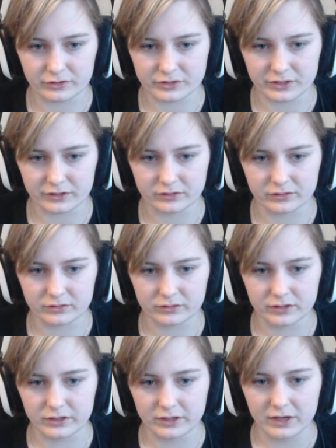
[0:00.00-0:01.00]
here.
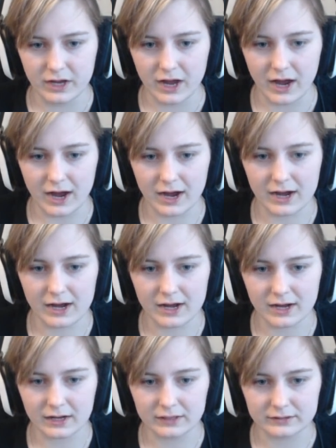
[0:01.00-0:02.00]

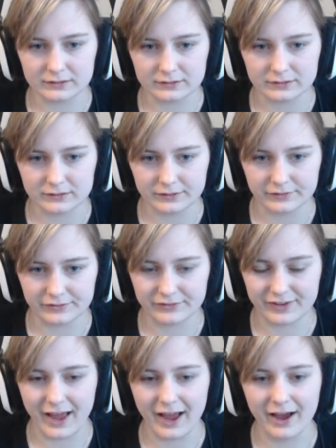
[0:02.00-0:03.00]
Ah.
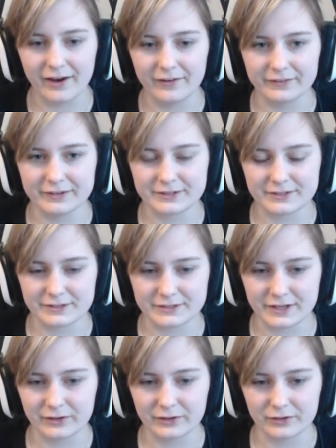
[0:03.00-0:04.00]
Down into the
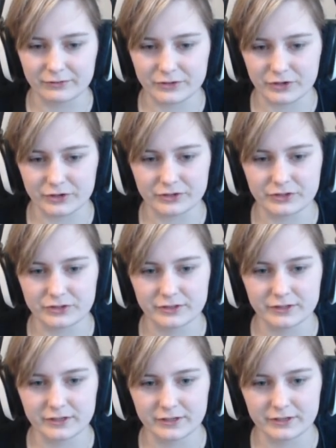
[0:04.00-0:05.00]
cellar of the church.
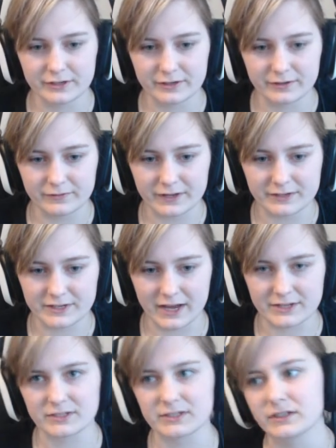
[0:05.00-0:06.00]
Fantastic.